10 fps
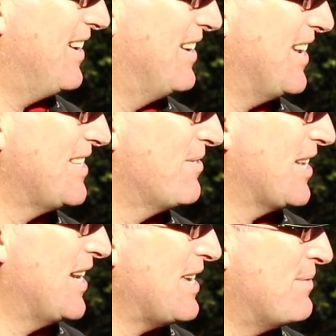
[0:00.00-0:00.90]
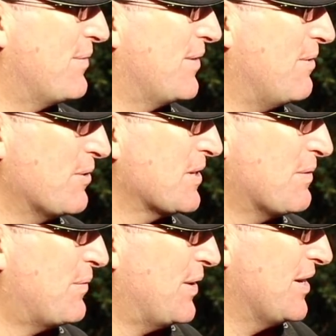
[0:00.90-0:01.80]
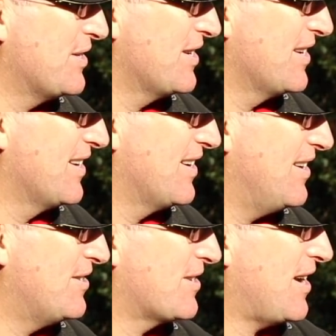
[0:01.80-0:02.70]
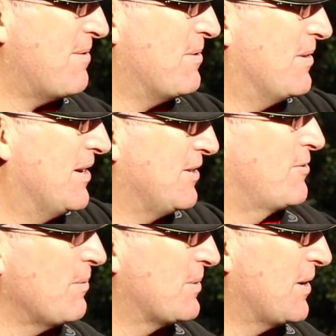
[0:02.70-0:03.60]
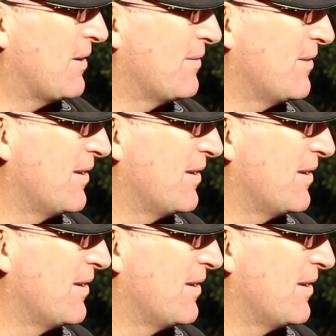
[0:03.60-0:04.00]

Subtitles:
Unless it was a leaf. It wasn't a fish. It just came up and then dropped off.